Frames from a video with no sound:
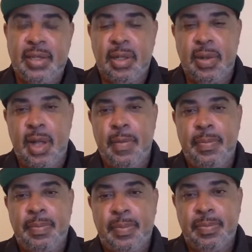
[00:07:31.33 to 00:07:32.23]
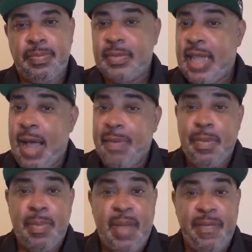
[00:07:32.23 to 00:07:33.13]
So I'm
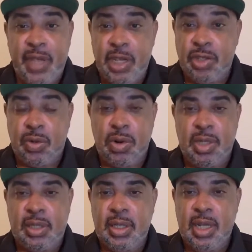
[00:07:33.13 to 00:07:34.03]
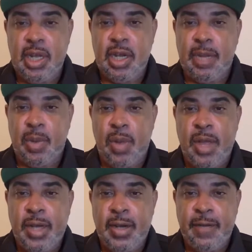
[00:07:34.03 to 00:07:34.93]
keeping my fingers crossed, number
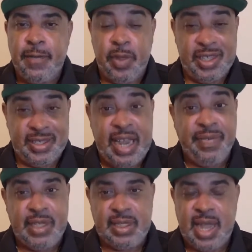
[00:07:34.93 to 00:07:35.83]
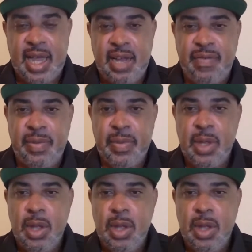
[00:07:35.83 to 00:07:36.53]
1, for the safety side of it.